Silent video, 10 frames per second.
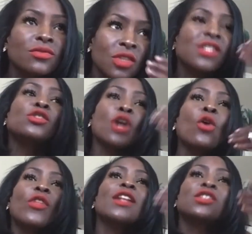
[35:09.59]
Just
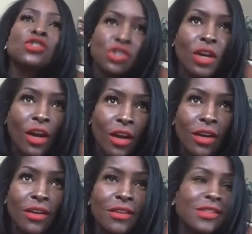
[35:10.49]
know that it's sugar
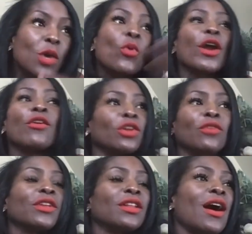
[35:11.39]
somewhere
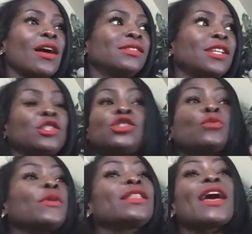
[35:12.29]
along the lines. It could still
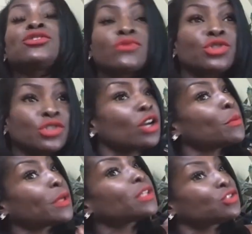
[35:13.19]
be natural sugar,
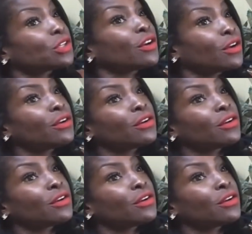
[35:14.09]
but it's sugar.